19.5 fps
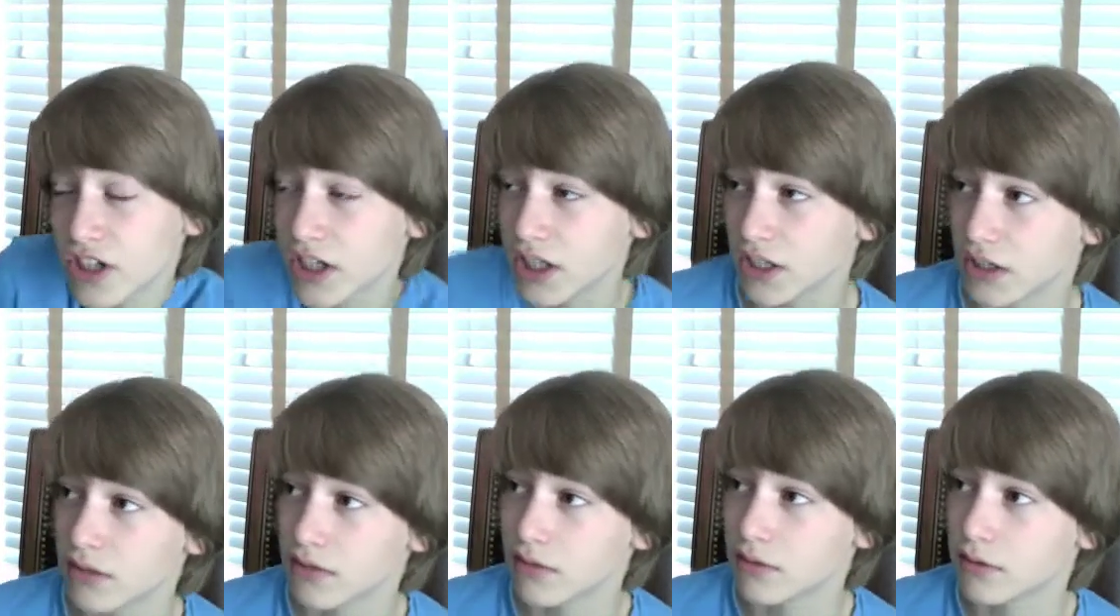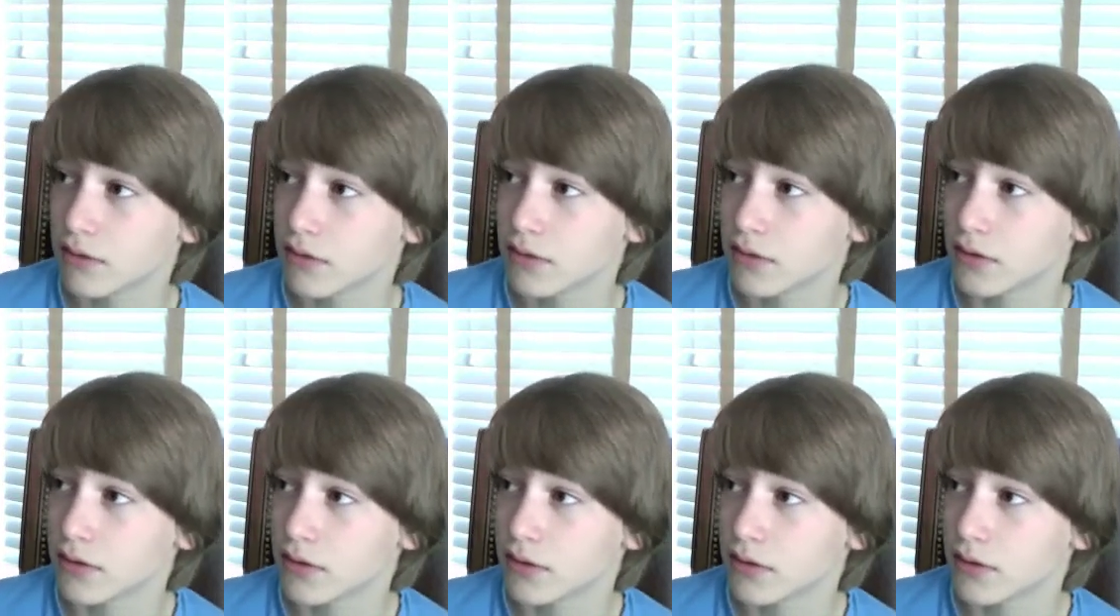and
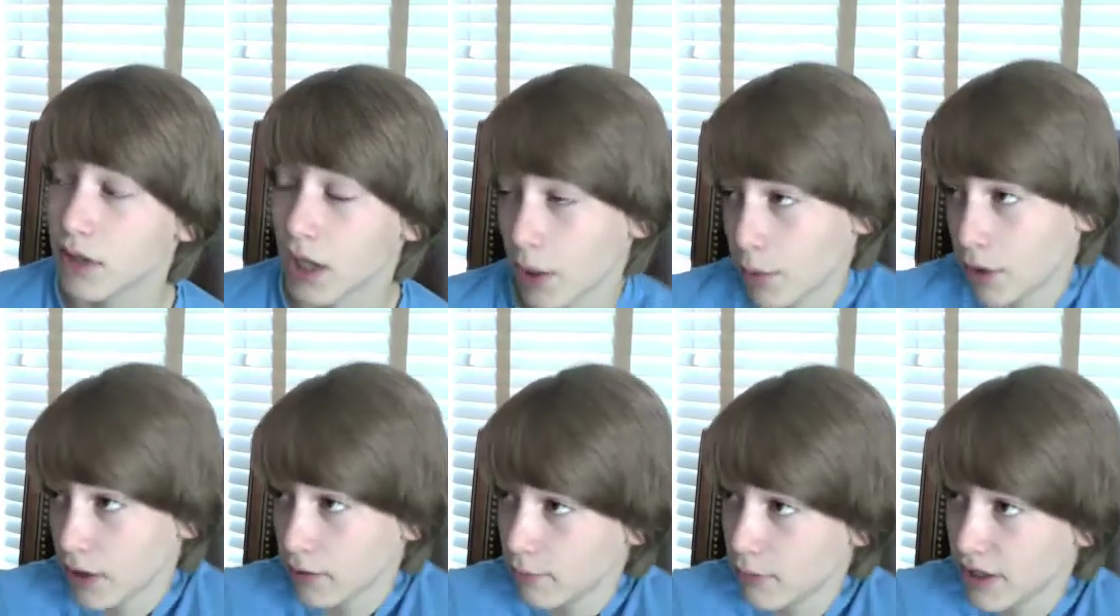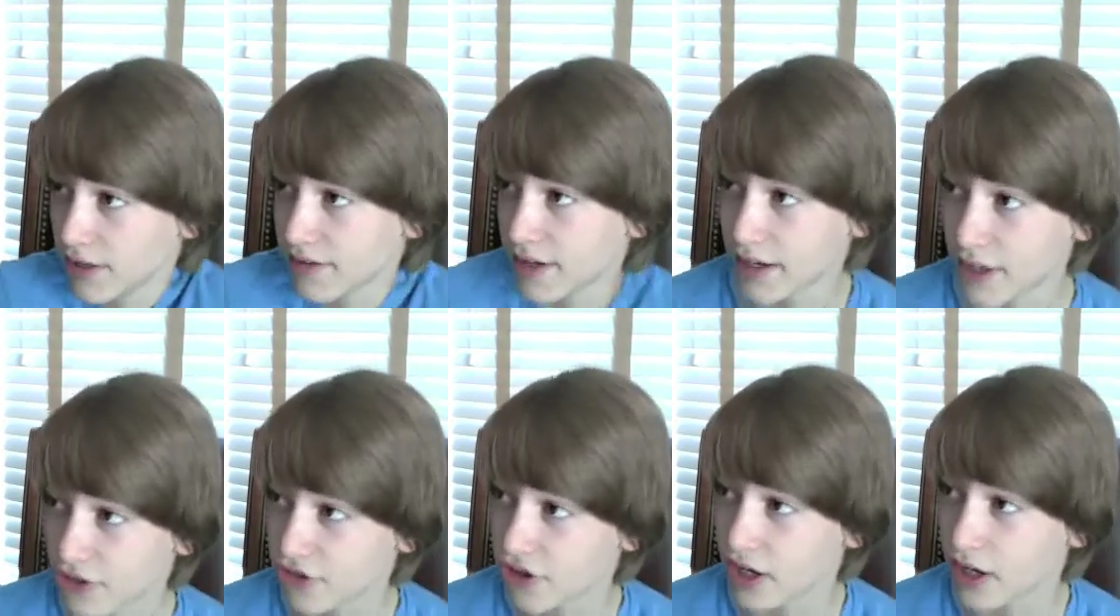I wanted my
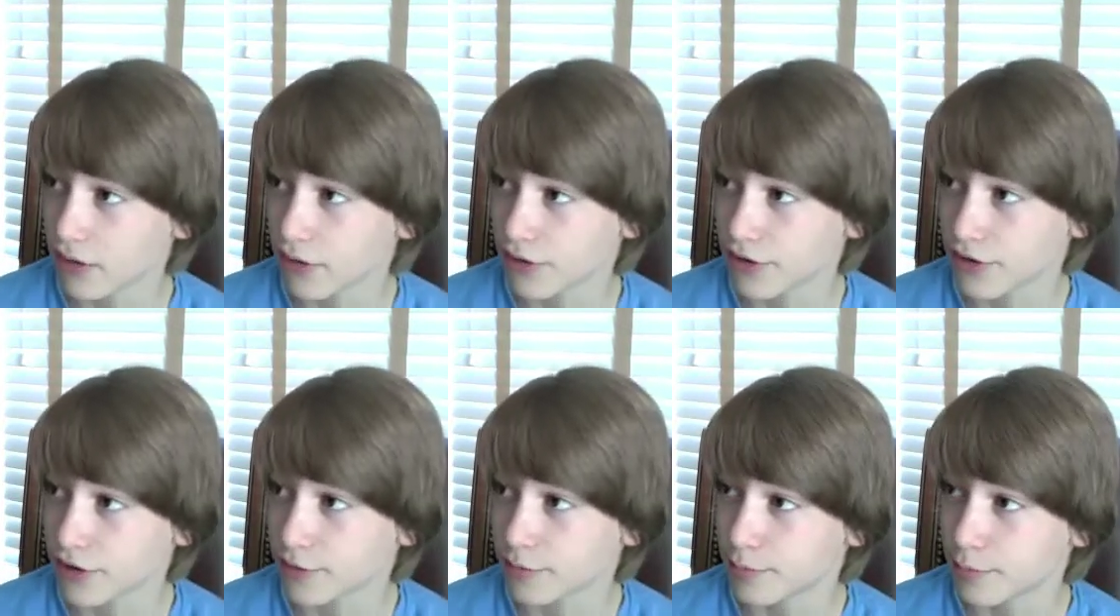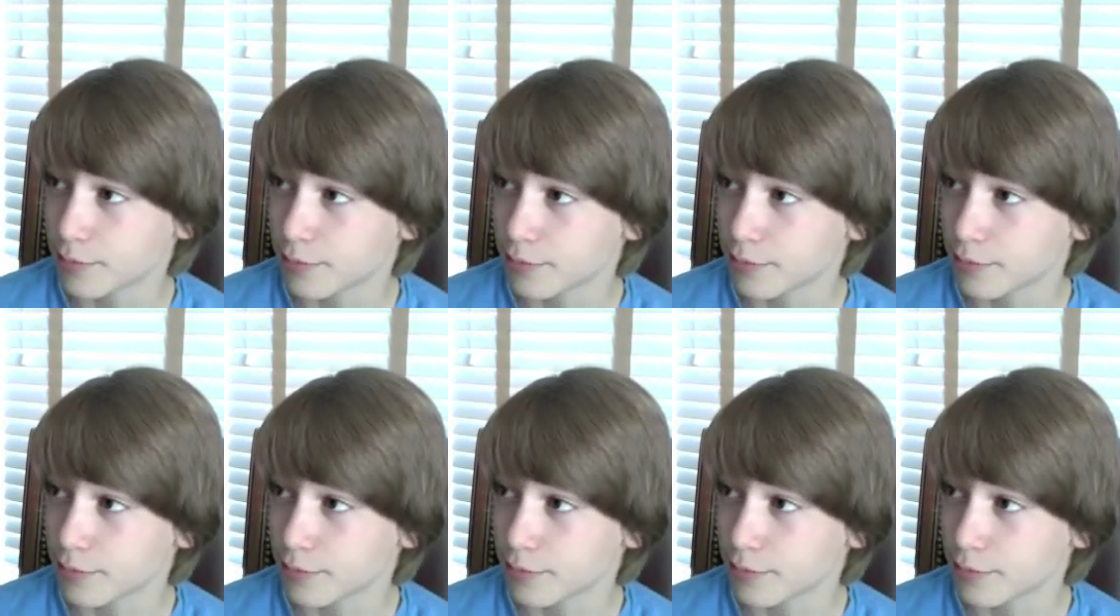second channel to,